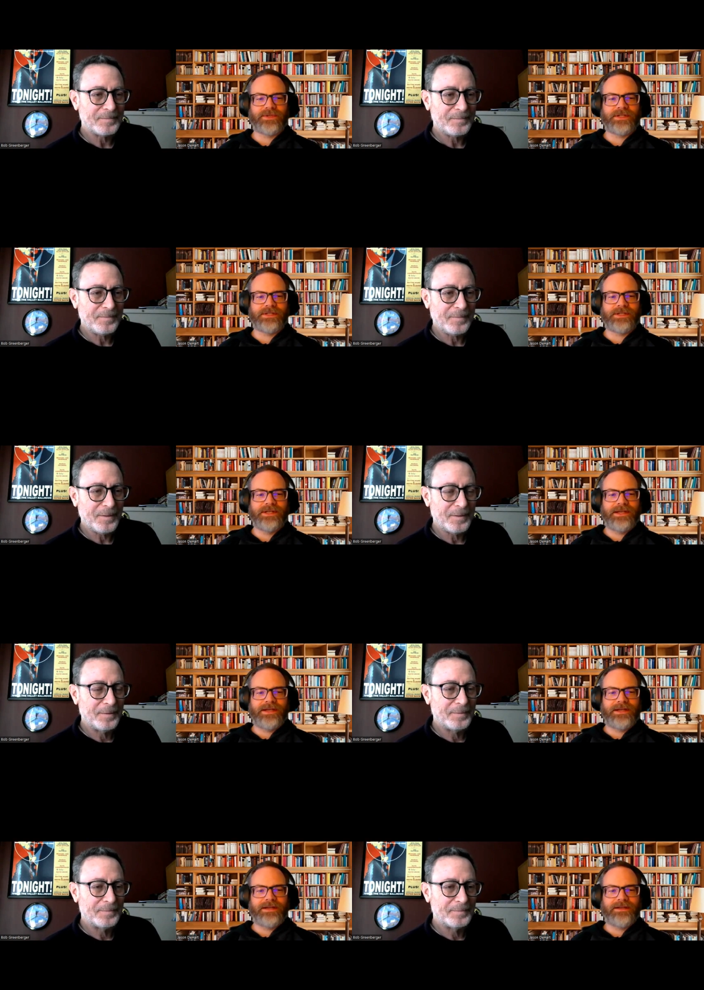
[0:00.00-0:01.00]
Speaker 1: well,
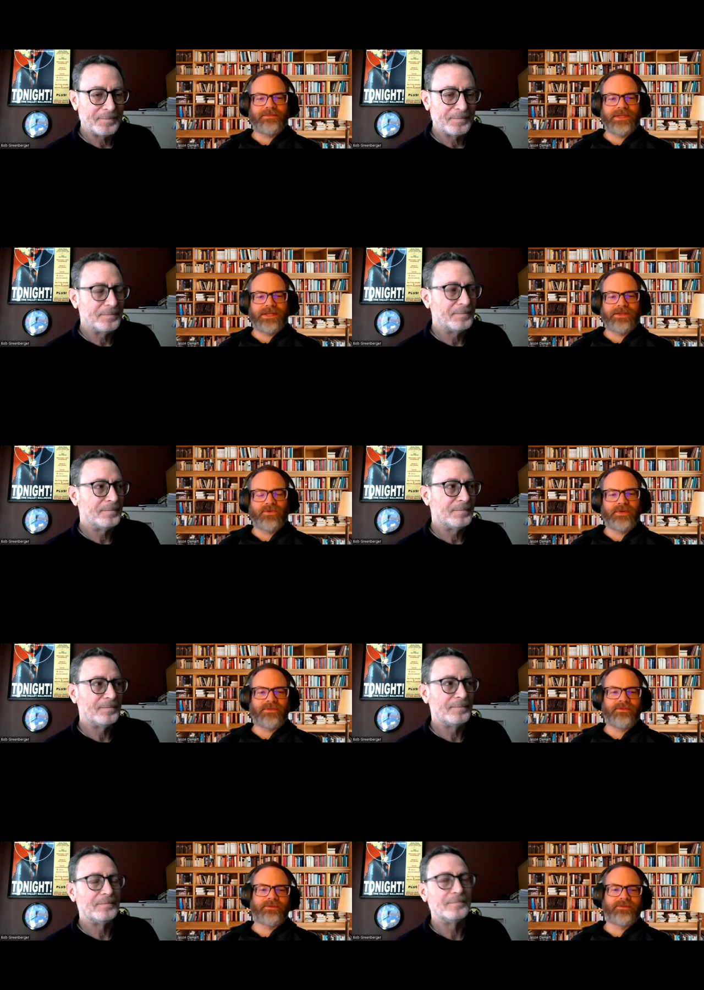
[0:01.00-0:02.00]
um, and
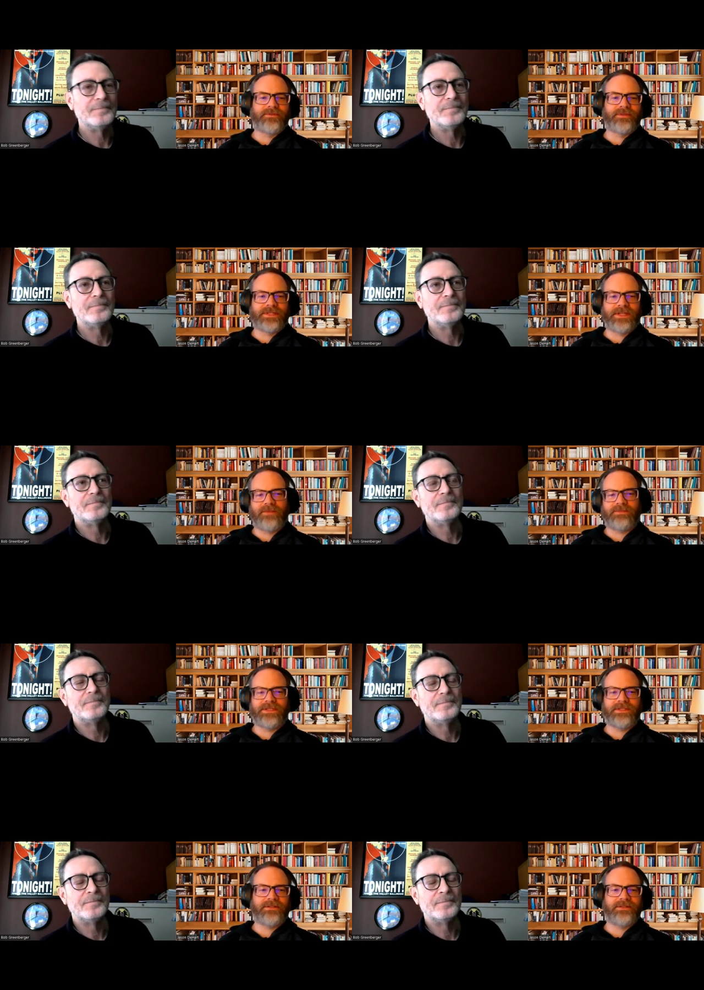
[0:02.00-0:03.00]
going through the
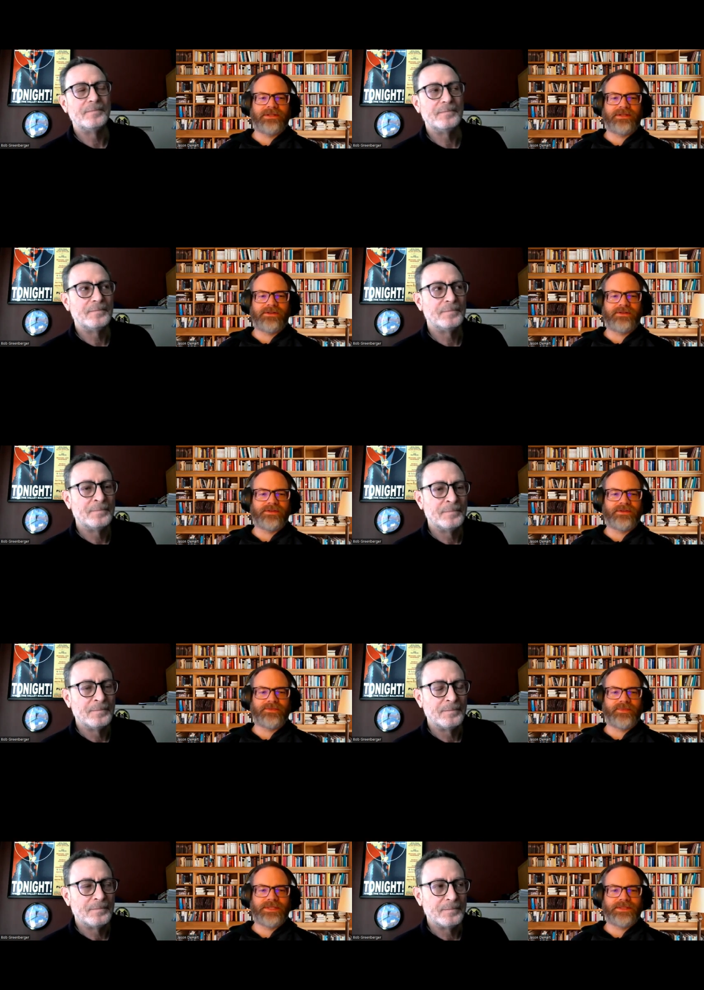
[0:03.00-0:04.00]
steps and and all of
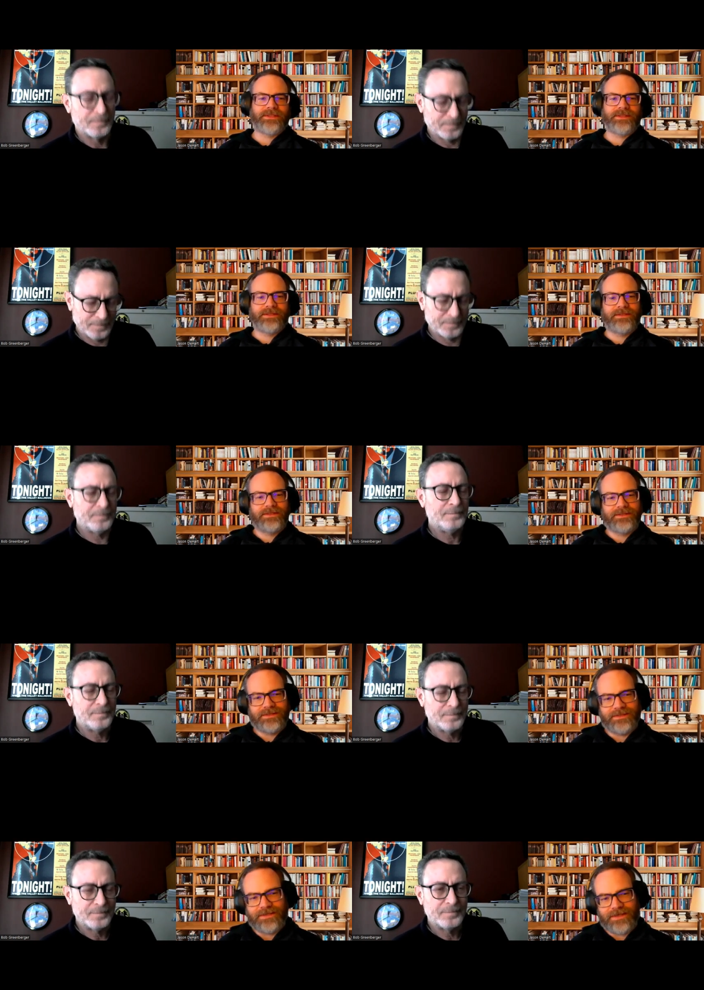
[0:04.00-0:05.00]
those pieces. Mm-hmm.
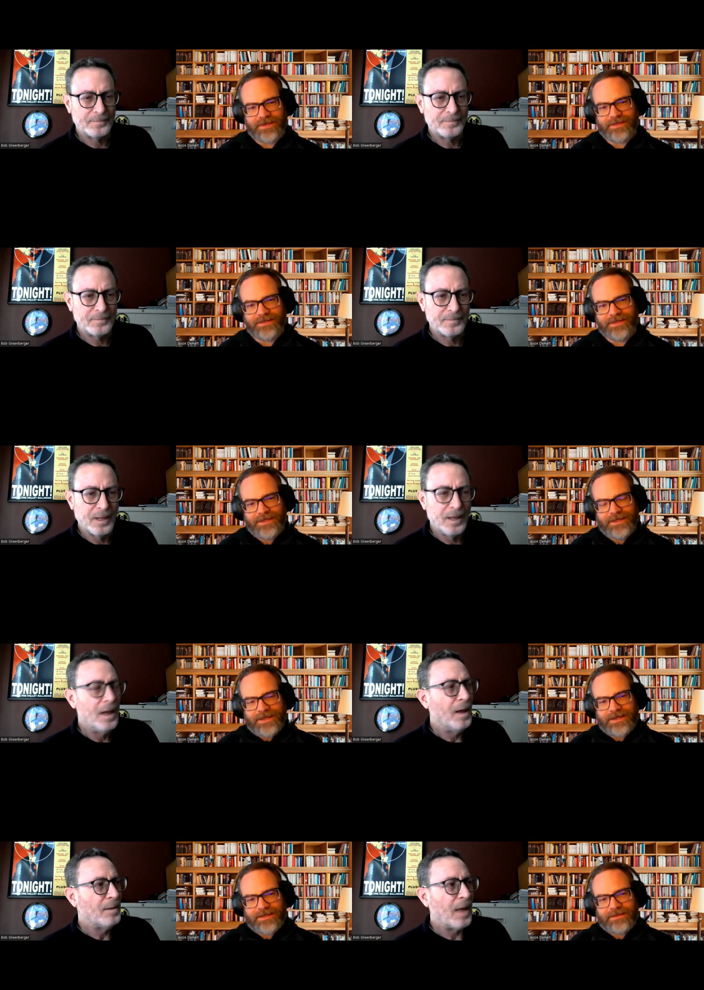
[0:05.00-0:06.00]
Yeah.
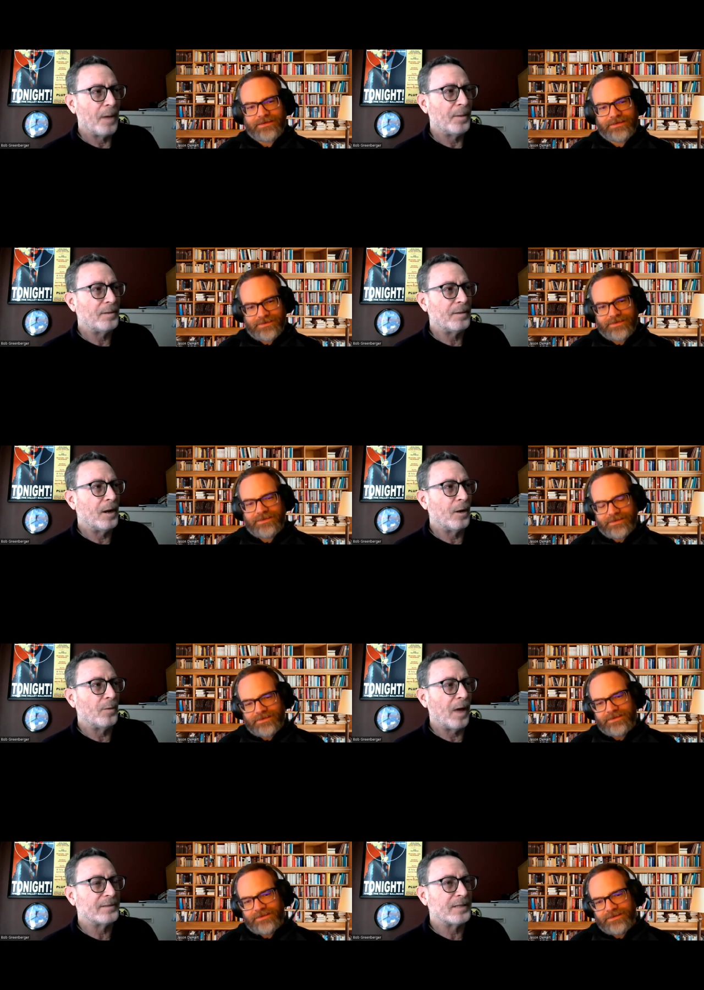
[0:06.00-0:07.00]
Speaker 2: Uh, yeah, I mean, you know,
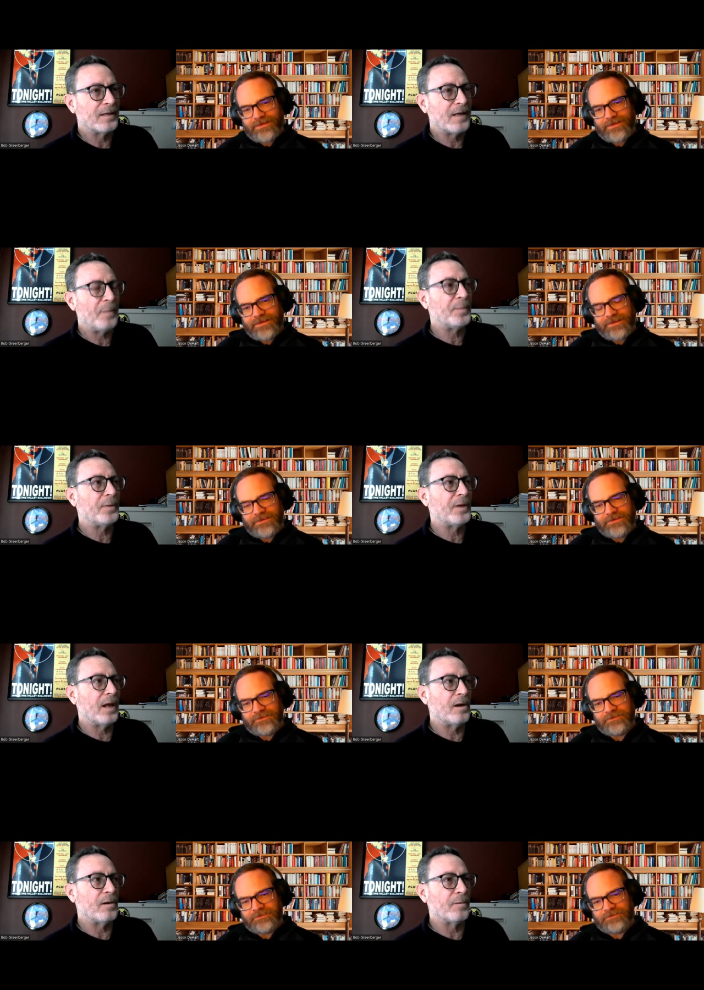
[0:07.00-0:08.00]
as a comic book
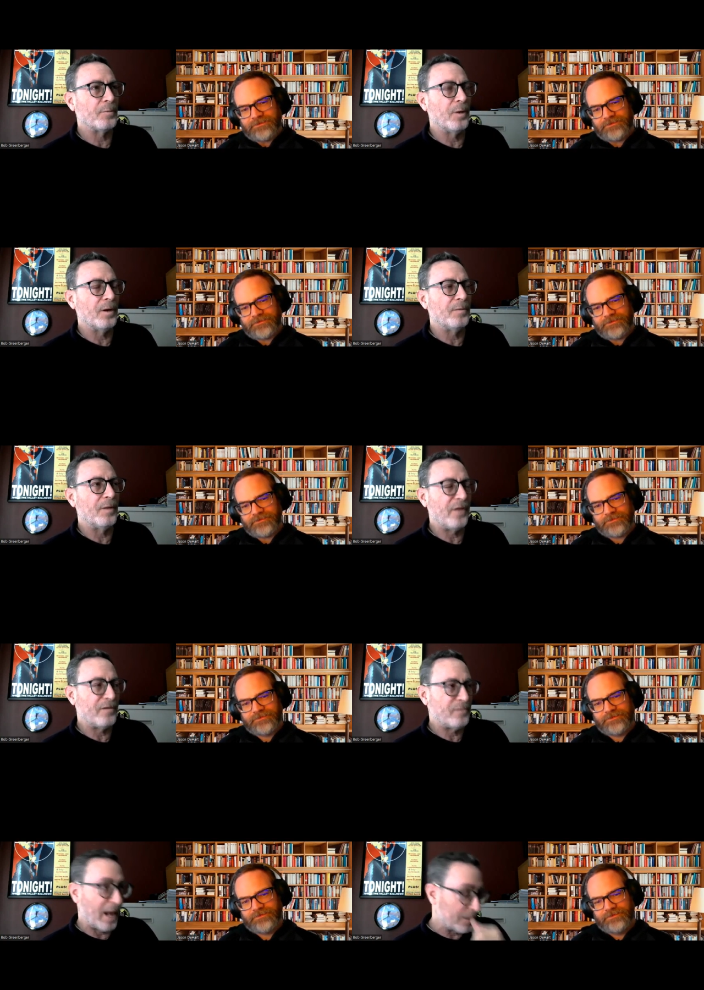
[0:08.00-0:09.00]
editor, one of my
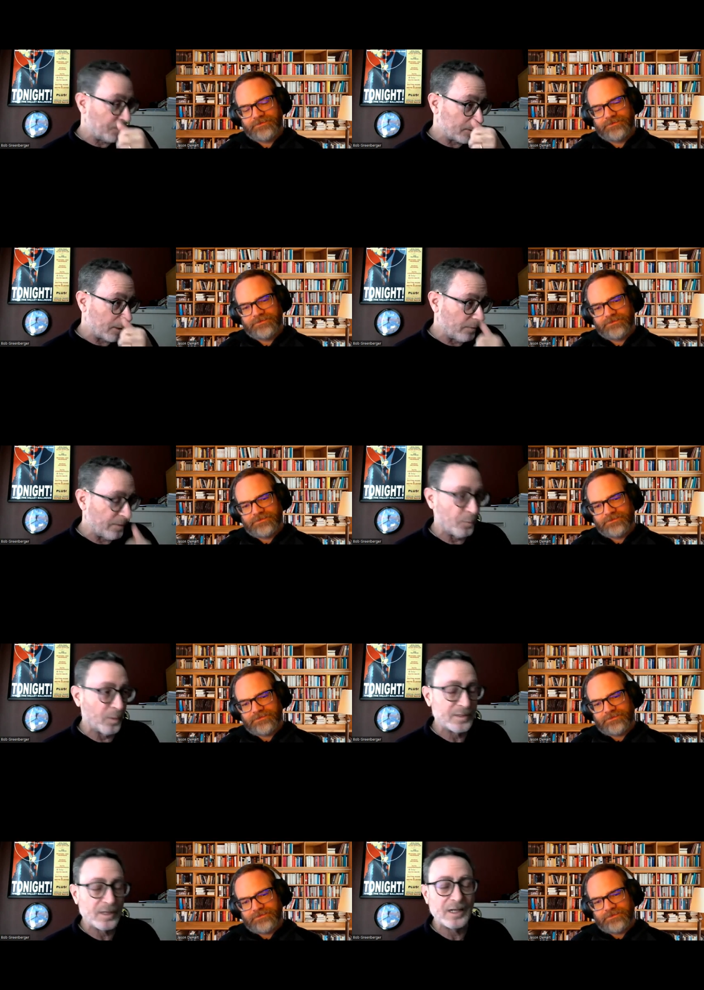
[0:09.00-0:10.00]
favorite aspects of it
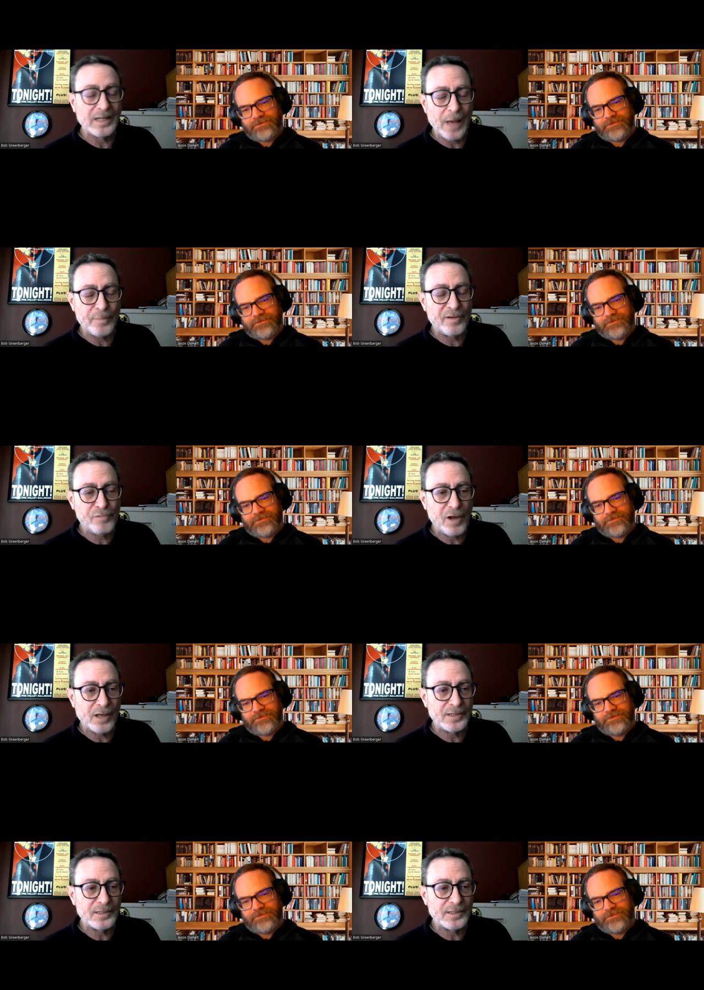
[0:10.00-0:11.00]
was the collaborative
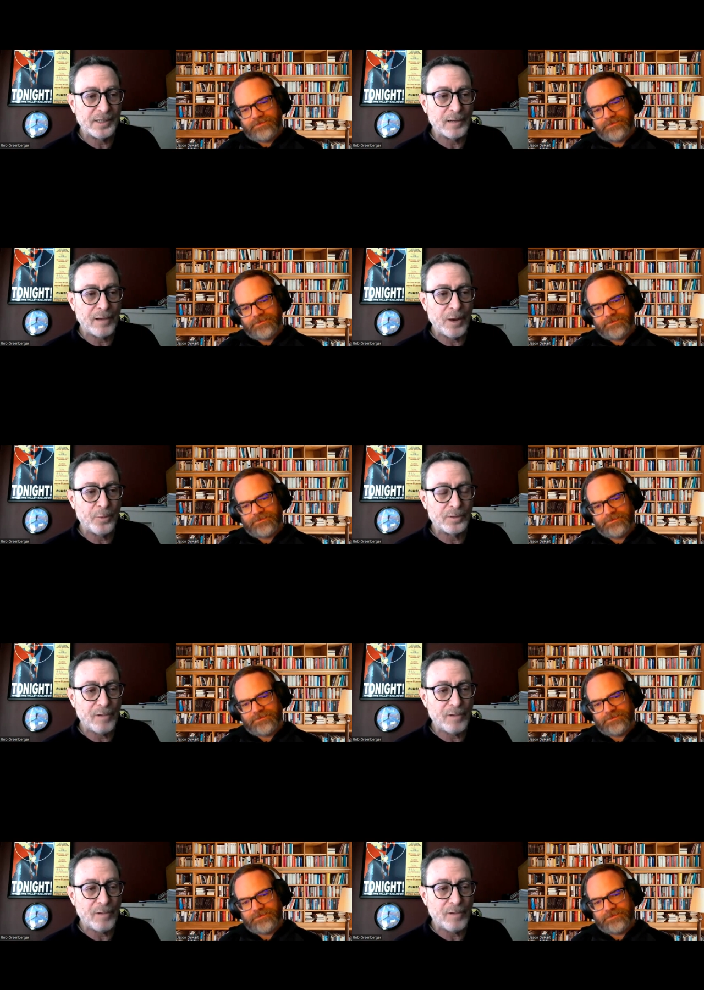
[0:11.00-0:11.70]
process, sitting around with the